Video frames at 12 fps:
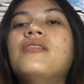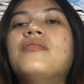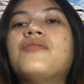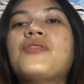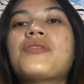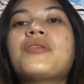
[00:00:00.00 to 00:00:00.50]

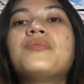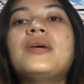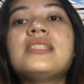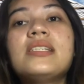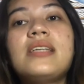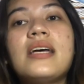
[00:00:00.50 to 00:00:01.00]
for the
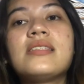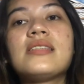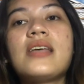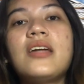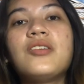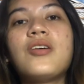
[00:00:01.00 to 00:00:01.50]
residents
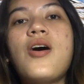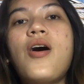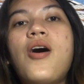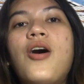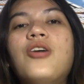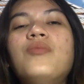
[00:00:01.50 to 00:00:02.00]
and
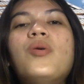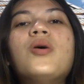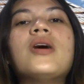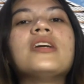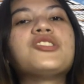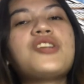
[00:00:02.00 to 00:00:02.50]
are more
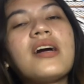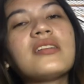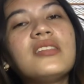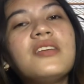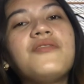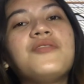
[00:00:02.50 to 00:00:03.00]

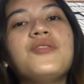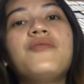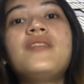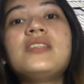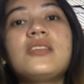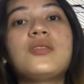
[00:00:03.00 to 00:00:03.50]
attractive to
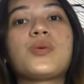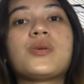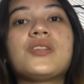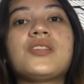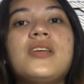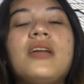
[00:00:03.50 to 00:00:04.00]

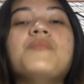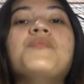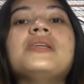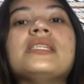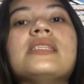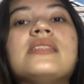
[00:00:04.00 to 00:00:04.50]
visitors and
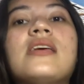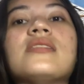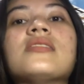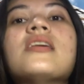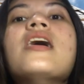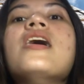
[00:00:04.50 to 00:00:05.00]

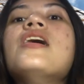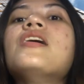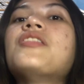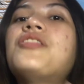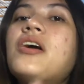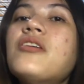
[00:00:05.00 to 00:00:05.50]
businesses.
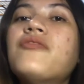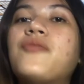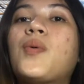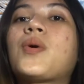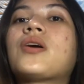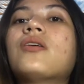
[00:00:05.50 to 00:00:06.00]

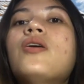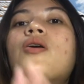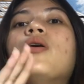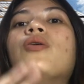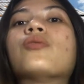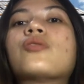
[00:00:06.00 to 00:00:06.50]
Therefore,
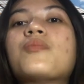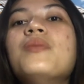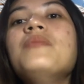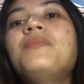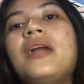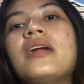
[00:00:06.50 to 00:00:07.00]

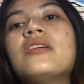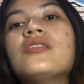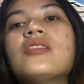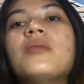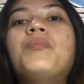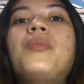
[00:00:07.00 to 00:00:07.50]
urban planners
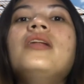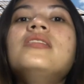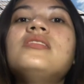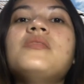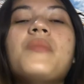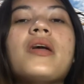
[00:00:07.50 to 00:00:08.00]
and
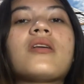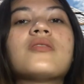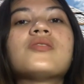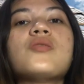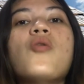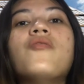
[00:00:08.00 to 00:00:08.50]

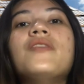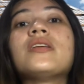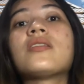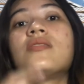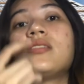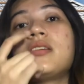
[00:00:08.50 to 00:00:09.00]
policymakers often
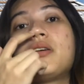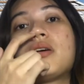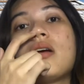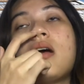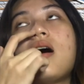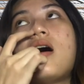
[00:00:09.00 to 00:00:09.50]
consider
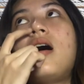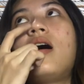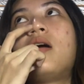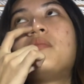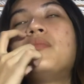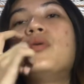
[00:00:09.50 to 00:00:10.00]

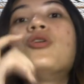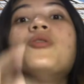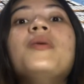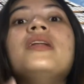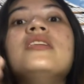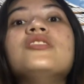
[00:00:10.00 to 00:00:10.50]

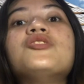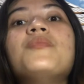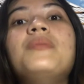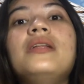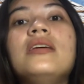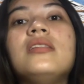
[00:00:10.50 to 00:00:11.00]
urban
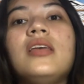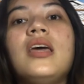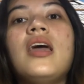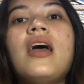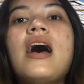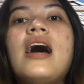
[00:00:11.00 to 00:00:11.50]
legibility
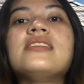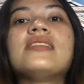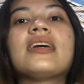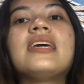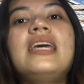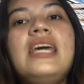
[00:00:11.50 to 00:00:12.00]
as a
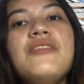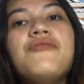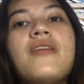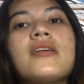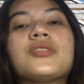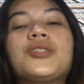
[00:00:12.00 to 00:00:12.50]
key
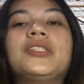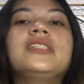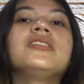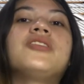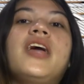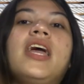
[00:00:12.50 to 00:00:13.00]
factor in
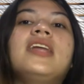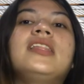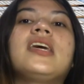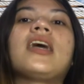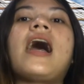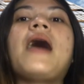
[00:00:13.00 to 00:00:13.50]

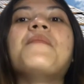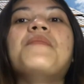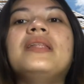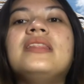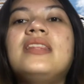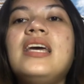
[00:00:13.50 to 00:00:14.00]
creating and
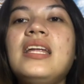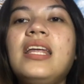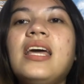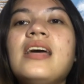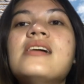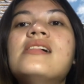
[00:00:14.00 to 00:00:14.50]

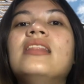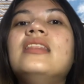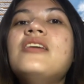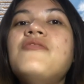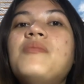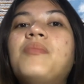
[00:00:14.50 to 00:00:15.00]
maintaining
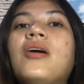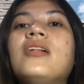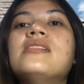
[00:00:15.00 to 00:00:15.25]
livable